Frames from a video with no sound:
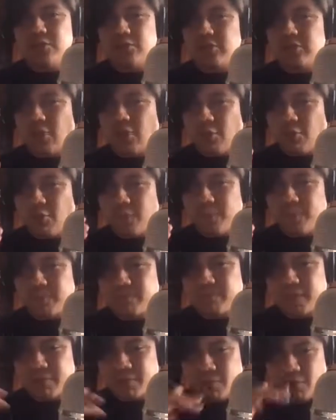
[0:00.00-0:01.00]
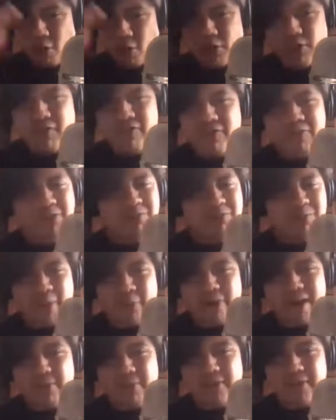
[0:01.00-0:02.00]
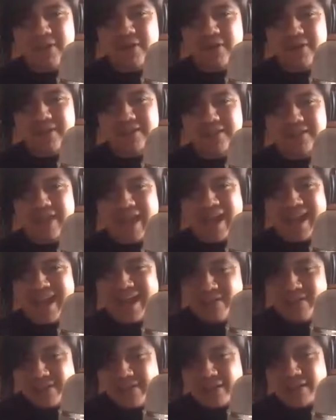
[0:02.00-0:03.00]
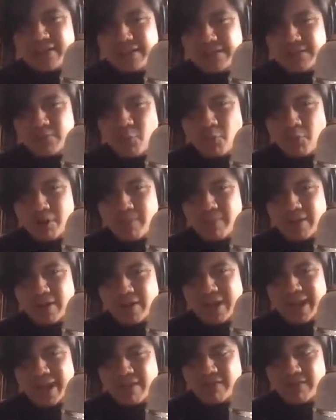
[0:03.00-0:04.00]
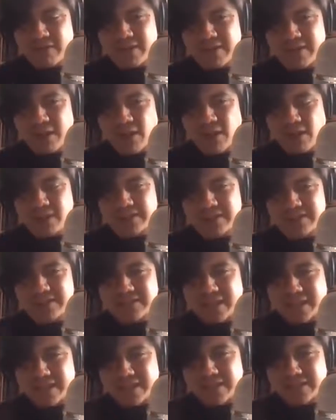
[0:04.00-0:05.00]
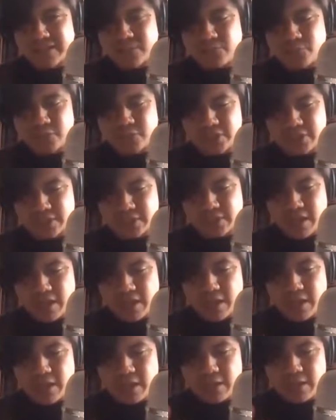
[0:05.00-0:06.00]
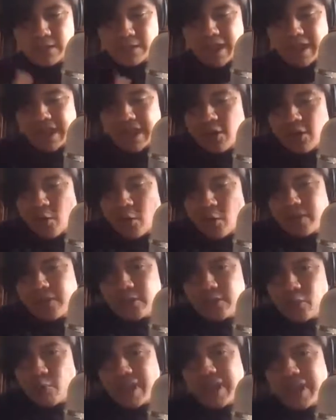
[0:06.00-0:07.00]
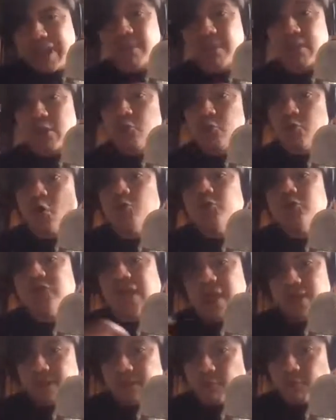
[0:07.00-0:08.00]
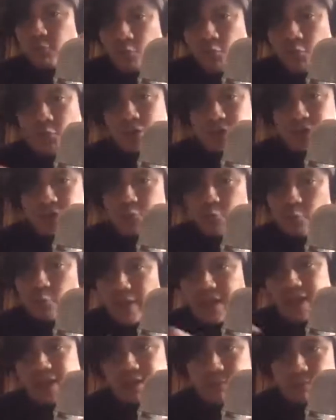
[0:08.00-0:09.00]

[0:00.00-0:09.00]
So all of this, my rambling here is, I think it's more about having a knowledge scientist, which is not knowing the domain, but who knows how to go work in the domain.